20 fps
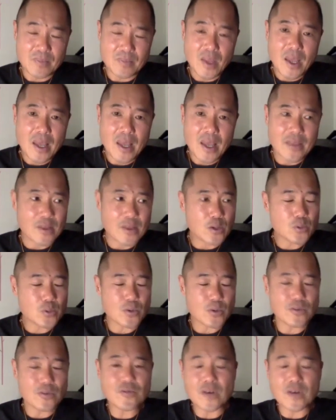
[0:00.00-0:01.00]
And those
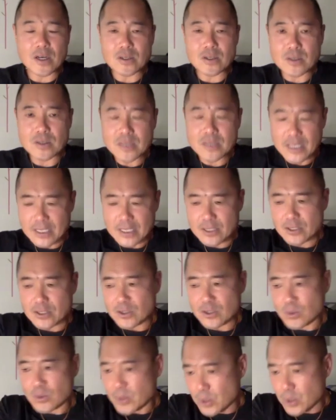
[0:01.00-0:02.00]
were funneled
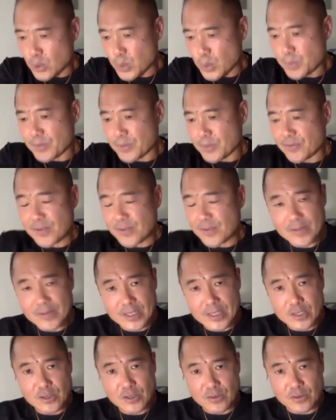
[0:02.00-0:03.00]
into a group of
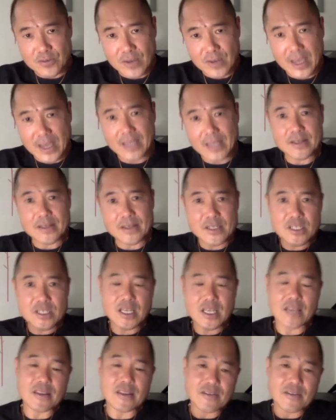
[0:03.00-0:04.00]
52 finalists.
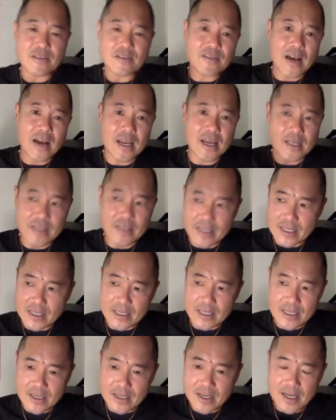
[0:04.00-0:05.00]
And then
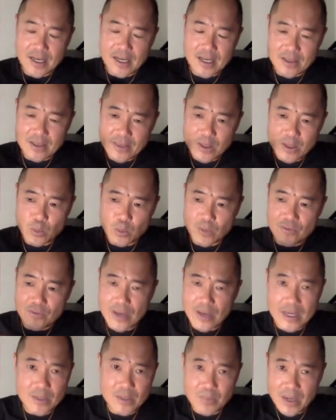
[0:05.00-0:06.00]
finally, they were
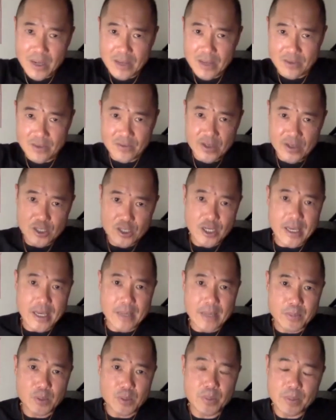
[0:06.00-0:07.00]
vetted by other venture
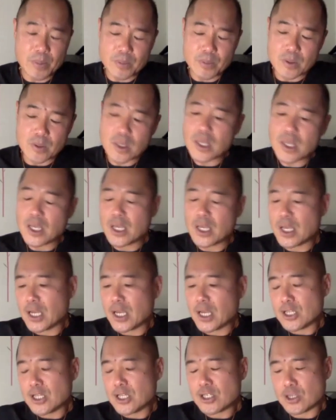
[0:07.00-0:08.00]
capital people
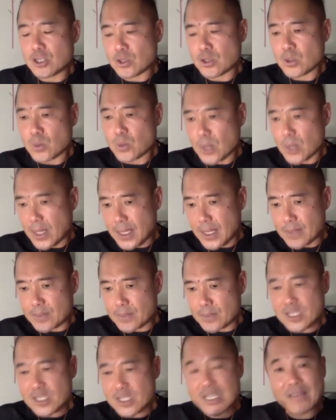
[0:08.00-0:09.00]
to
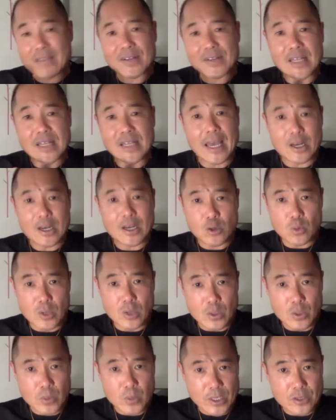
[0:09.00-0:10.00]
7
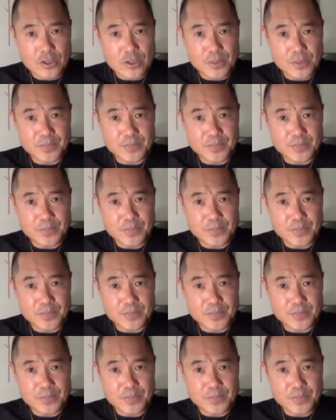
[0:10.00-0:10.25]
category winners,